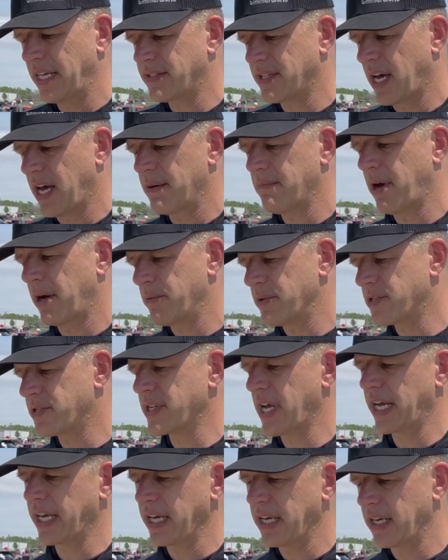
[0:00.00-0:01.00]
time I was
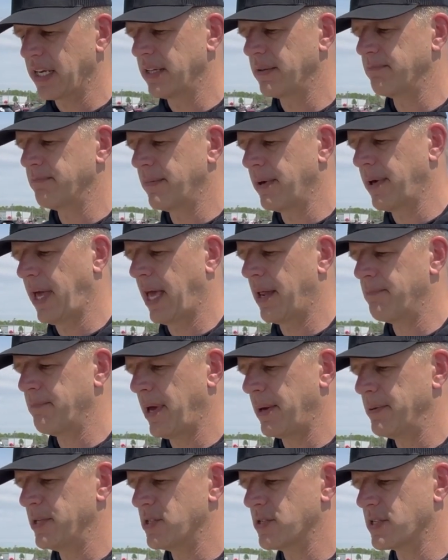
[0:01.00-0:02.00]
second and
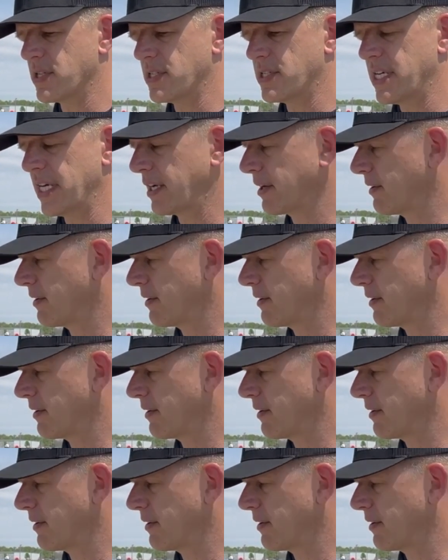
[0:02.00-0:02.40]
maybe just a tick or